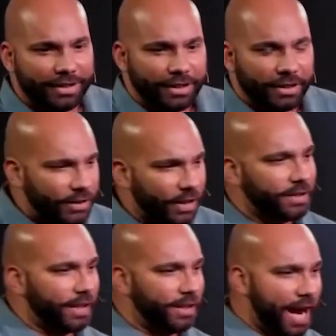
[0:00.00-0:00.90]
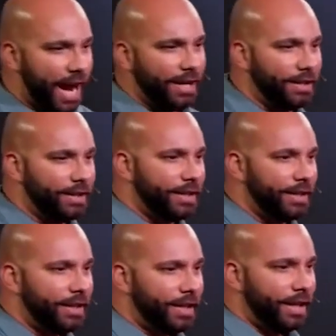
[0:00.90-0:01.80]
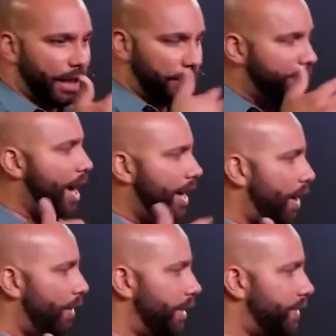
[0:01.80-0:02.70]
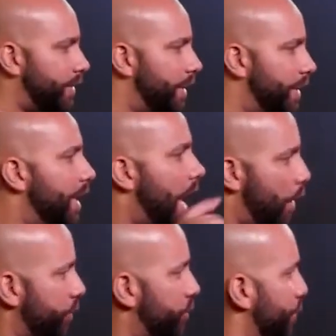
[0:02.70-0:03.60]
The son said, Dad, give me my inheritance. I wish you were